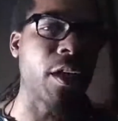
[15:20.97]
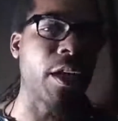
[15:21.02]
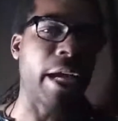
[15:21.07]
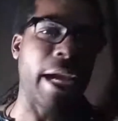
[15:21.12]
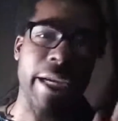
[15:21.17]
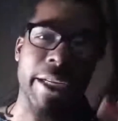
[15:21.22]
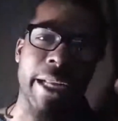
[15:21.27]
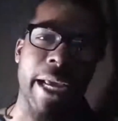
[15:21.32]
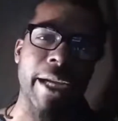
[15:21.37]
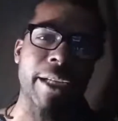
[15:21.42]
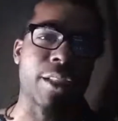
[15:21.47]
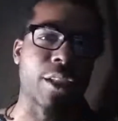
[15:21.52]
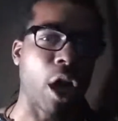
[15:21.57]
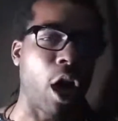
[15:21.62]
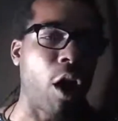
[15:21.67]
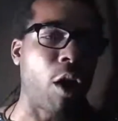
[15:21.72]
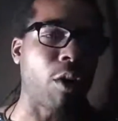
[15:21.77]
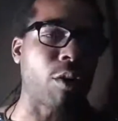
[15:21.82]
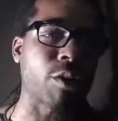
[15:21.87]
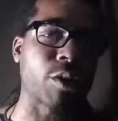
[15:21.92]
And they
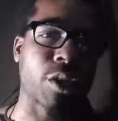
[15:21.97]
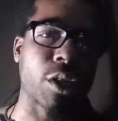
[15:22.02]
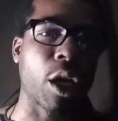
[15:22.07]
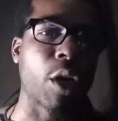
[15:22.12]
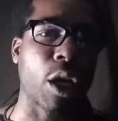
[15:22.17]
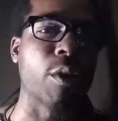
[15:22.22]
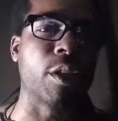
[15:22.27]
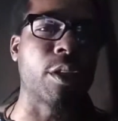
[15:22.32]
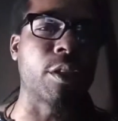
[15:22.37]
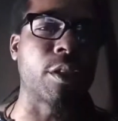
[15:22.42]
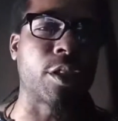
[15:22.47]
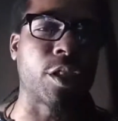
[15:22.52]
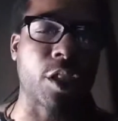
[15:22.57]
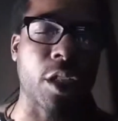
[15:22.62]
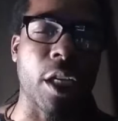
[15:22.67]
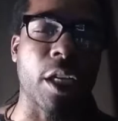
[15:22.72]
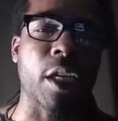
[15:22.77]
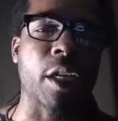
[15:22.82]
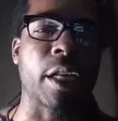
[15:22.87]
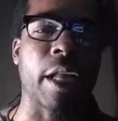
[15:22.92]
talk certain
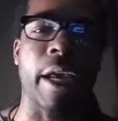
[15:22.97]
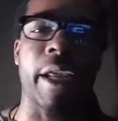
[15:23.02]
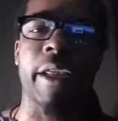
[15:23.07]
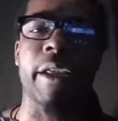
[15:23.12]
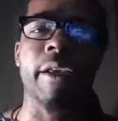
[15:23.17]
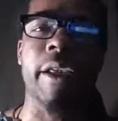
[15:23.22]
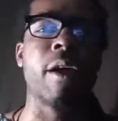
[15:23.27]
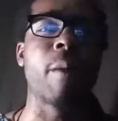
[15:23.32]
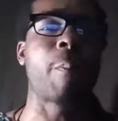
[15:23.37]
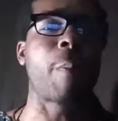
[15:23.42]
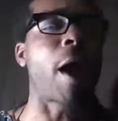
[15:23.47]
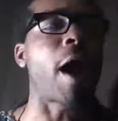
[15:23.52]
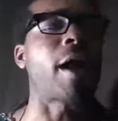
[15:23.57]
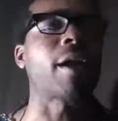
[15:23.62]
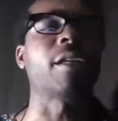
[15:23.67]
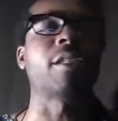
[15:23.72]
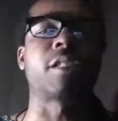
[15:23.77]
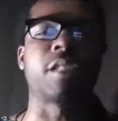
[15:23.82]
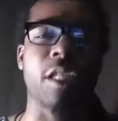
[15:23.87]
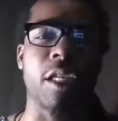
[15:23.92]
shit in they
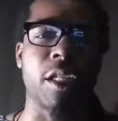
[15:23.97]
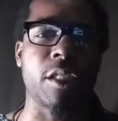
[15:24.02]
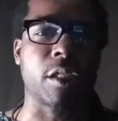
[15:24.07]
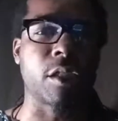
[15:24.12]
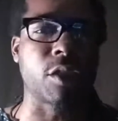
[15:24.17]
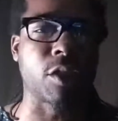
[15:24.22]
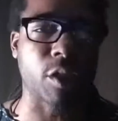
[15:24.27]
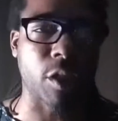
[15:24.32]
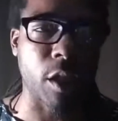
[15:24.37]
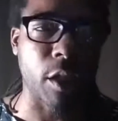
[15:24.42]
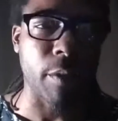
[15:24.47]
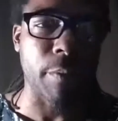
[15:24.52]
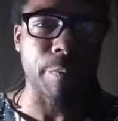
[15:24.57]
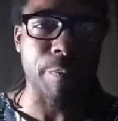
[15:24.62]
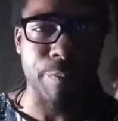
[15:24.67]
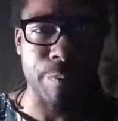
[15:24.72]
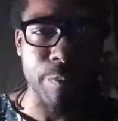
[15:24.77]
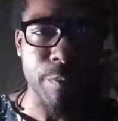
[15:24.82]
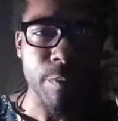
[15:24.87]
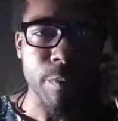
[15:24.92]
politics and shit
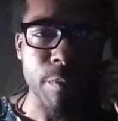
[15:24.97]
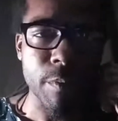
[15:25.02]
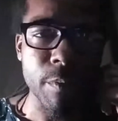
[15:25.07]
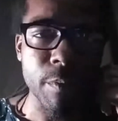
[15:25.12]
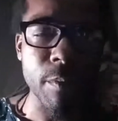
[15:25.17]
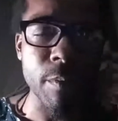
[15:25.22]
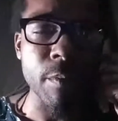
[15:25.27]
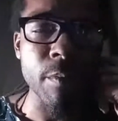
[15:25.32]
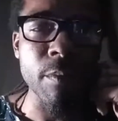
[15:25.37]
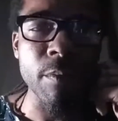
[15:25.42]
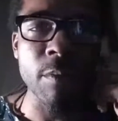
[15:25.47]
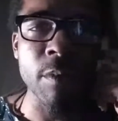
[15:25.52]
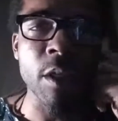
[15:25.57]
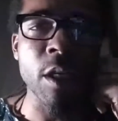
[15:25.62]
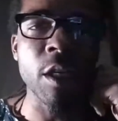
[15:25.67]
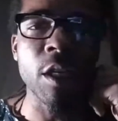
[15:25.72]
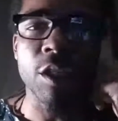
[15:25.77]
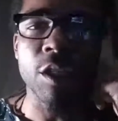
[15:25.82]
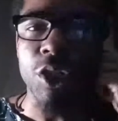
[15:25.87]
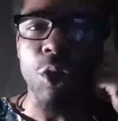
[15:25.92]

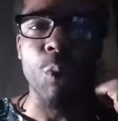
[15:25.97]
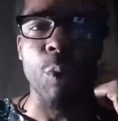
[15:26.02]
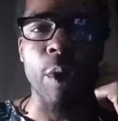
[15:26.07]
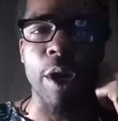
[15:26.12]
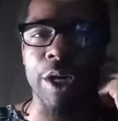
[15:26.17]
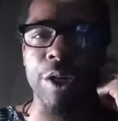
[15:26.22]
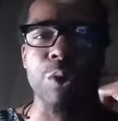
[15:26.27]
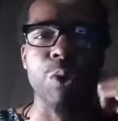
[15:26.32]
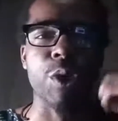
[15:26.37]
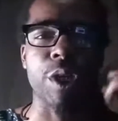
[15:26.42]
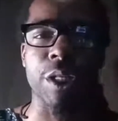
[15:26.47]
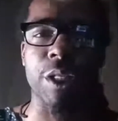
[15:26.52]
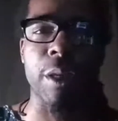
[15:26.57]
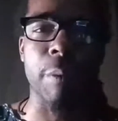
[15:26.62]
to where you could